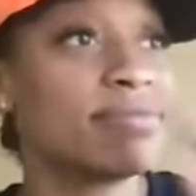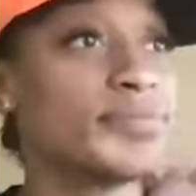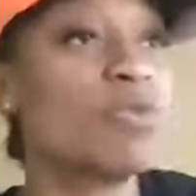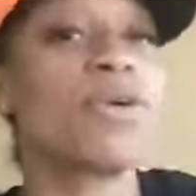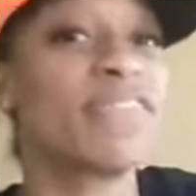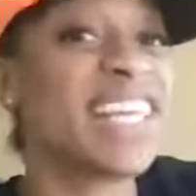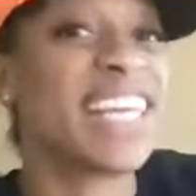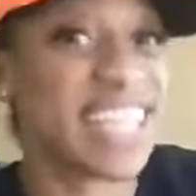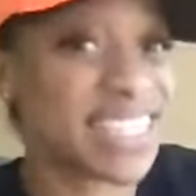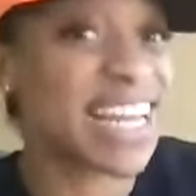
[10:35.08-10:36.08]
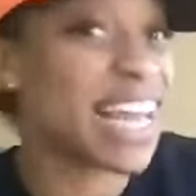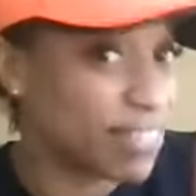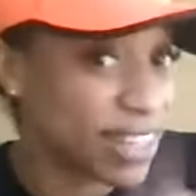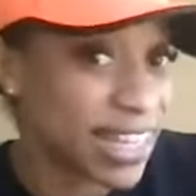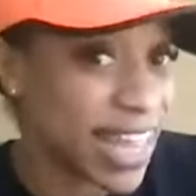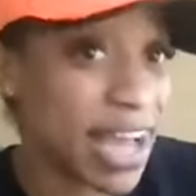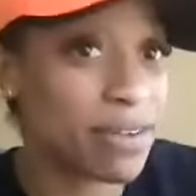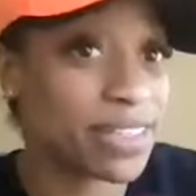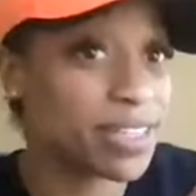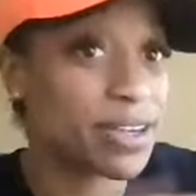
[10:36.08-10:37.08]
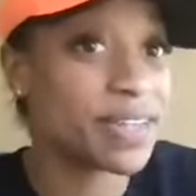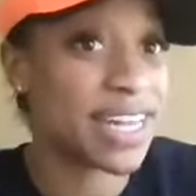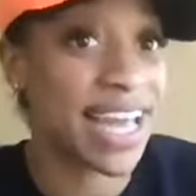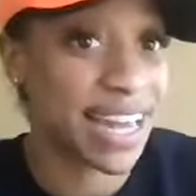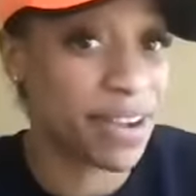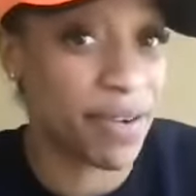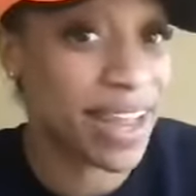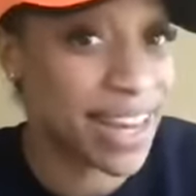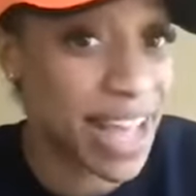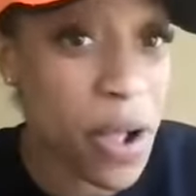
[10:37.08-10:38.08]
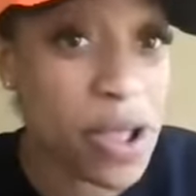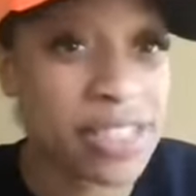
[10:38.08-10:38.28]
more of then, not really now. You don't need to have that right now.